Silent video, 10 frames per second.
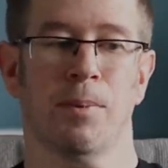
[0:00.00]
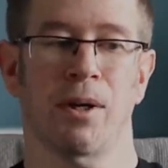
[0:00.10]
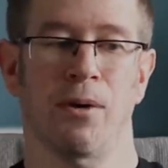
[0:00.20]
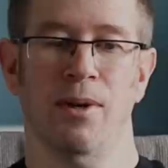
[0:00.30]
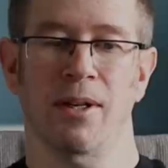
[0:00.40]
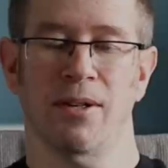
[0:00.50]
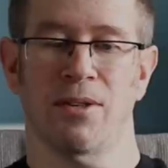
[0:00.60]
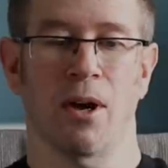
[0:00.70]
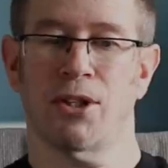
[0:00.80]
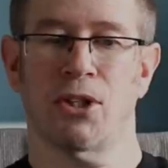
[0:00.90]
Currently, I,
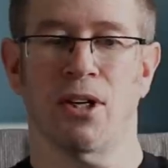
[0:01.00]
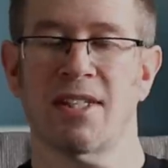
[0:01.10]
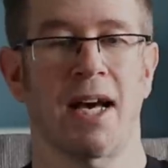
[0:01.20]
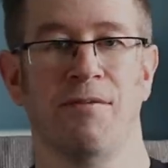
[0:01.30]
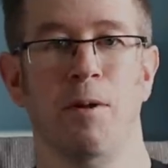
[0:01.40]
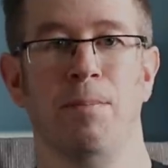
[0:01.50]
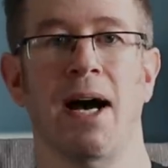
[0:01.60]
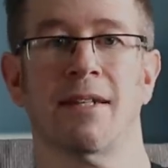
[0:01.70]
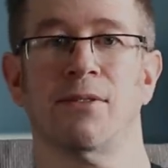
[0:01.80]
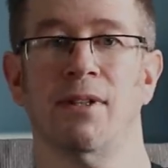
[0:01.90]
I just have the
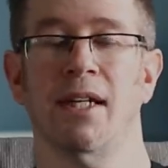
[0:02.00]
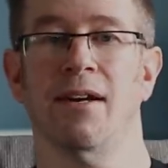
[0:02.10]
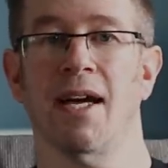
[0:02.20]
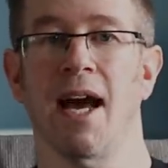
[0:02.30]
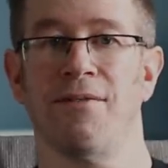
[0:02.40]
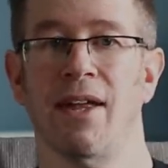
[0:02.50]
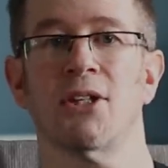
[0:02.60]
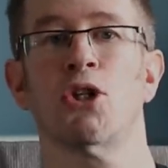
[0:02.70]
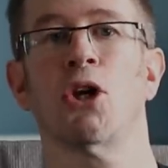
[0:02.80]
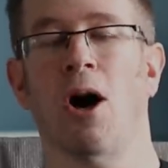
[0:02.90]
battery and I have
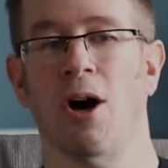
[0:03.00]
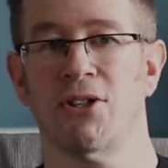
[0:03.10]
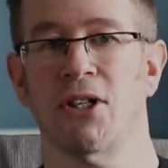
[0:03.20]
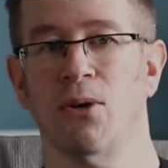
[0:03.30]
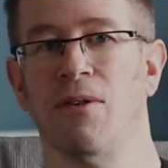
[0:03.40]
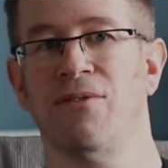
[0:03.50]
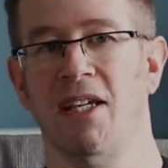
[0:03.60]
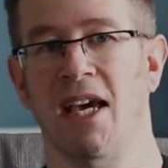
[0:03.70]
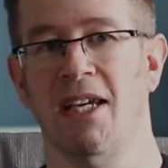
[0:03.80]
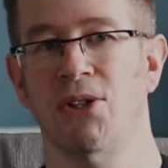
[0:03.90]
that charging off
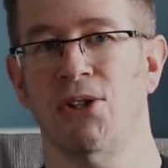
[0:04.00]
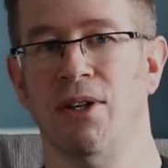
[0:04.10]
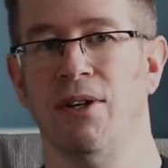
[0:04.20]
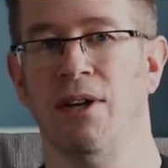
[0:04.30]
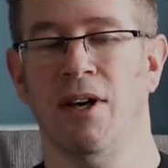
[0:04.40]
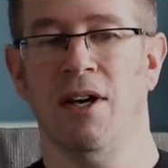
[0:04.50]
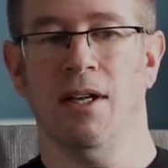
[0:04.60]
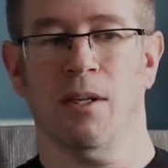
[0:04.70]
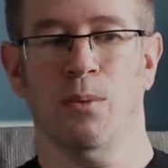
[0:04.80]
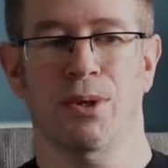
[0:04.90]
the engine
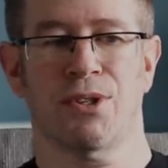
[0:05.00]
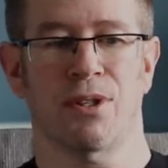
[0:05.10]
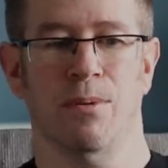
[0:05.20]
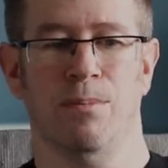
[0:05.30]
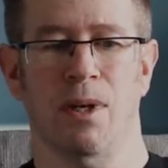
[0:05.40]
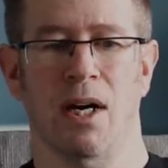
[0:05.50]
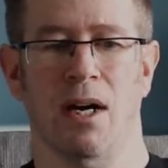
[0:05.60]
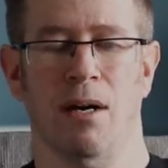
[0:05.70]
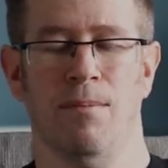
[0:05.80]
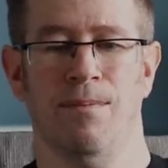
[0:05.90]
with some
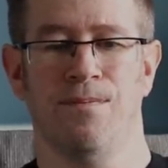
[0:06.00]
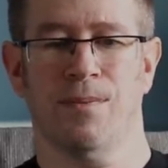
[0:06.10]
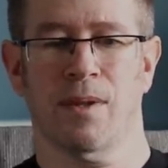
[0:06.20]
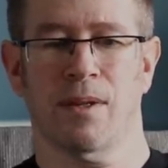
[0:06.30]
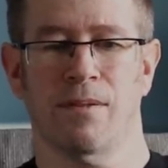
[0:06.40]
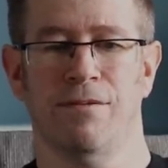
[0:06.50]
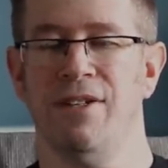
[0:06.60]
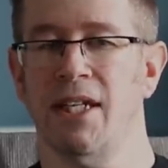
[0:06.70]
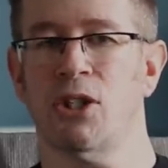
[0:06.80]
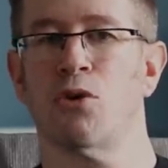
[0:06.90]
um,
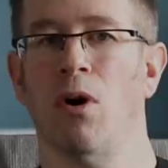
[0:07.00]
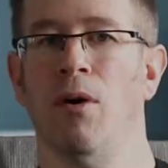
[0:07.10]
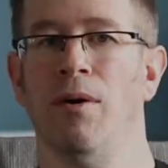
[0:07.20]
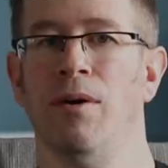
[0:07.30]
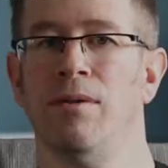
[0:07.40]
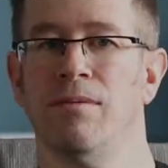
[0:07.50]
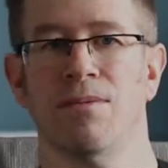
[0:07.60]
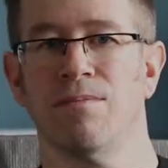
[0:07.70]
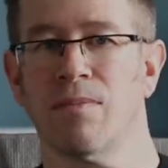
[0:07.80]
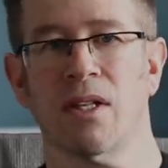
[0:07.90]
Victron
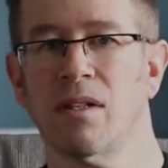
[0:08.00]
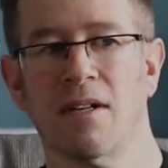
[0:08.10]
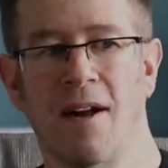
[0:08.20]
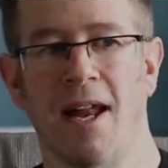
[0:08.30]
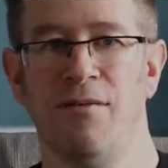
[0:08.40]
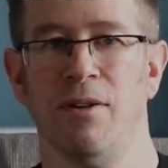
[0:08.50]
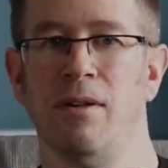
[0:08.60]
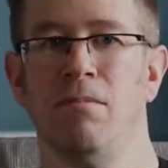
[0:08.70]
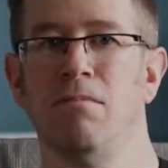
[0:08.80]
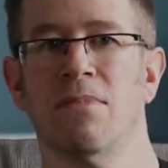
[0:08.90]

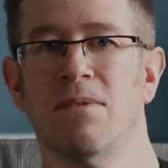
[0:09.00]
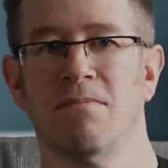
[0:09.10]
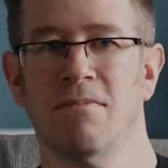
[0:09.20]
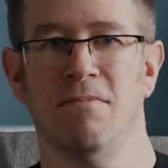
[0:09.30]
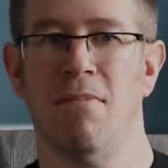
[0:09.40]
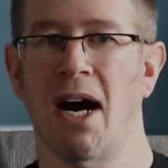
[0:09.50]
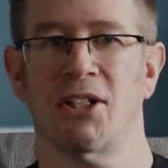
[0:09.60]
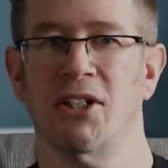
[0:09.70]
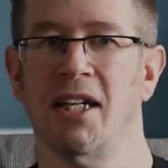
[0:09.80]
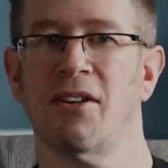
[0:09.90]
clever
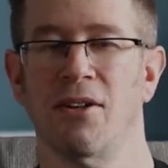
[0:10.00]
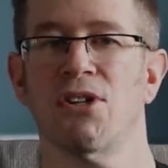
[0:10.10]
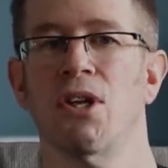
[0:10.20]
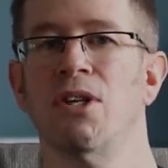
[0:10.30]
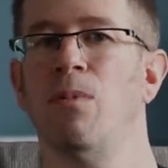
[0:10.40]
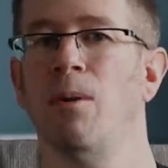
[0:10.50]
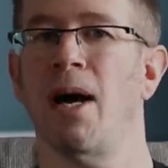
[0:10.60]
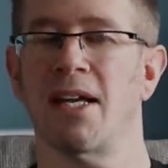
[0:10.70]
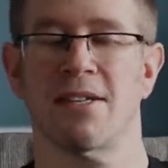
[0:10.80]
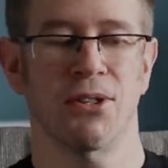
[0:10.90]
magic that's under my
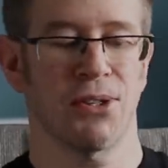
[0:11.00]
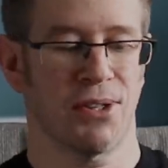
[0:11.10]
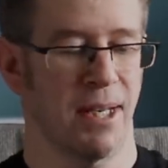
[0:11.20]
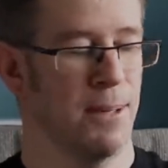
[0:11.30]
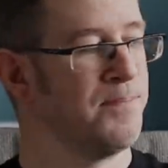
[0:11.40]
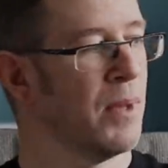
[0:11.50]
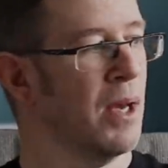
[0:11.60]
passenger seat.